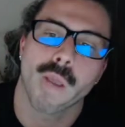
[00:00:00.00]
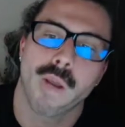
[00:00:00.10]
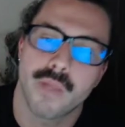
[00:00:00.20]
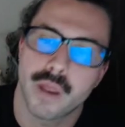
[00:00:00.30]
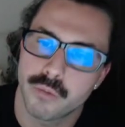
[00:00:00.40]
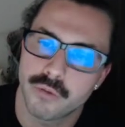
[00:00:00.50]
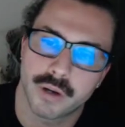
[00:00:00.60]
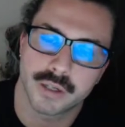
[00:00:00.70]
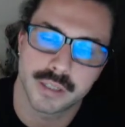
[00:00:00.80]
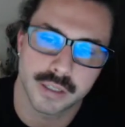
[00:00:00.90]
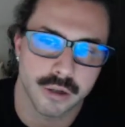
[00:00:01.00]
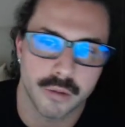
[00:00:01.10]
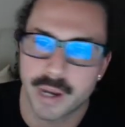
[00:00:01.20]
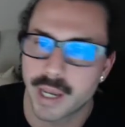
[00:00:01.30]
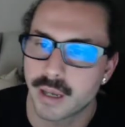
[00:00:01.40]
and then move on to the assault
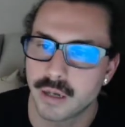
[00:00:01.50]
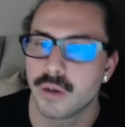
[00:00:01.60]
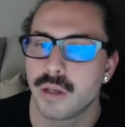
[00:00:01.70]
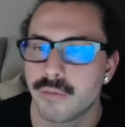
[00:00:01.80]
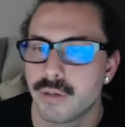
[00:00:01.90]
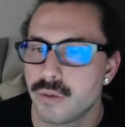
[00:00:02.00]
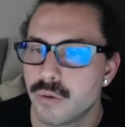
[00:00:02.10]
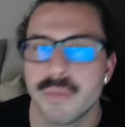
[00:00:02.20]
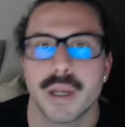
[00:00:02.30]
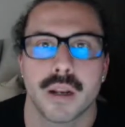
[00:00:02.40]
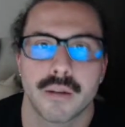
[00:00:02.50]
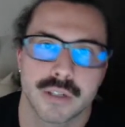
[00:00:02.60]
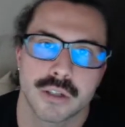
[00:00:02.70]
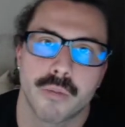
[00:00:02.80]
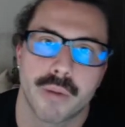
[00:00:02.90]
bike. And you could even do a minute of
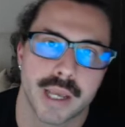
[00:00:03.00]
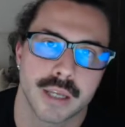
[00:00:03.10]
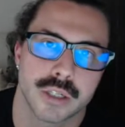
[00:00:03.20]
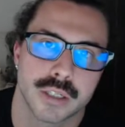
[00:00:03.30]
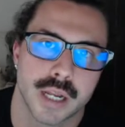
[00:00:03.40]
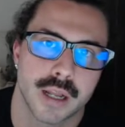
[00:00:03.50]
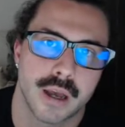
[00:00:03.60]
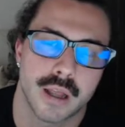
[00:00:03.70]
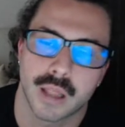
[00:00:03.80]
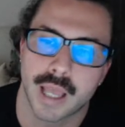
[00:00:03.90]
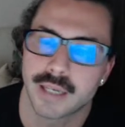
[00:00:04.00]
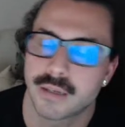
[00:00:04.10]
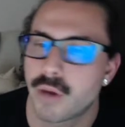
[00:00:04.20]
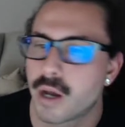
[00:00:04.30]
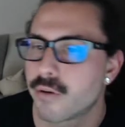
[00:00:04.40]
assault bike just at a light to
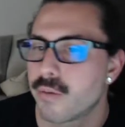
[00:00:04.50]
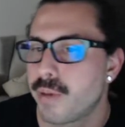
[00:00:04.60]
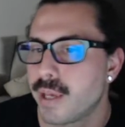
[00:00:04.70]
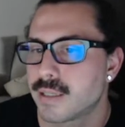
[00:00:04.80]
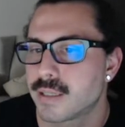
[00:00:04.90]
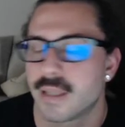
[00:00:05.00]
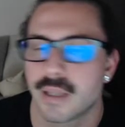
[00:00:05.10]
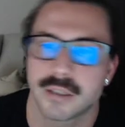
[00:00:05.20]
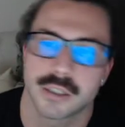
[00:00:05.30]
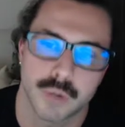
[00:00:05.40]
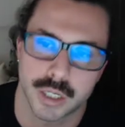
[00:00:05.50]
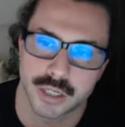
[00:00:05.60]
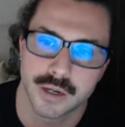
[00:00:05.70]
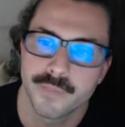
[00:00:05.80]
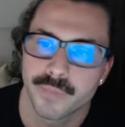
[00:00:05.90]
moderate pace and then
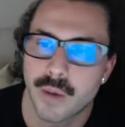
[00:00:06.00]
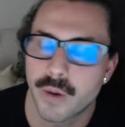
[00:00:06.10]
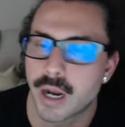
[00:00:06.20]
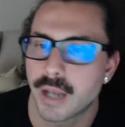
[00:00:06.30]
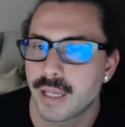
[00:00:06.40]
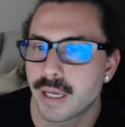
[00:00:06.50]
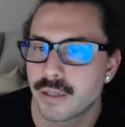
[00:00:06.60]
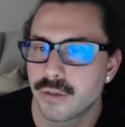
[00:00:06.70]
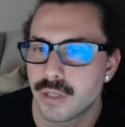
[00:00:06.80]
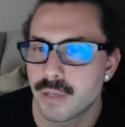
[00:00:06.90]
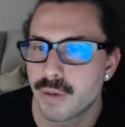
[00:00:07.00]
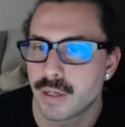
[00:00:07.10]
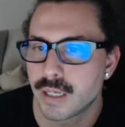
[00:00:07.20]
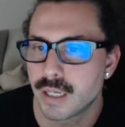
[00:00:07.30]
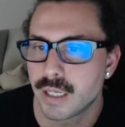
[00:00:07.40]
switch. That way you're not digging too deep
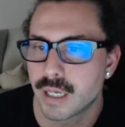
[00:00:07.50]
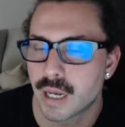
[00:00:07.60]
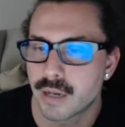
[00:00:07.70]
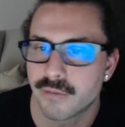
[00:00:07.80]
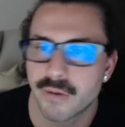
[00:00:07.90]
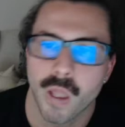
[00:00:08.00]
into any kind of